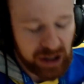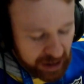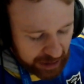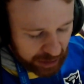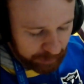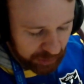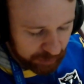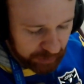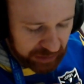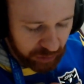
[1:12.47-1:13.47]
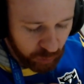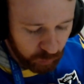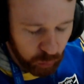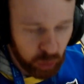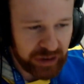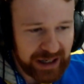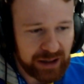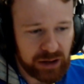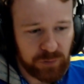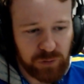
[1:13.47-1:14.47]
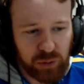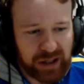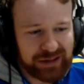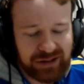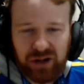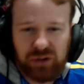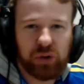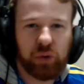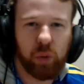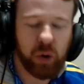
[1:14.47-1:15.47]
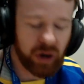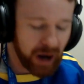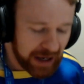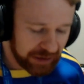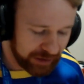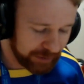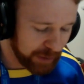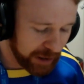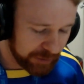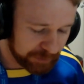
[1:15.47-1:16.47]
And I'm going to be rawly eating the food and telling you what I think about it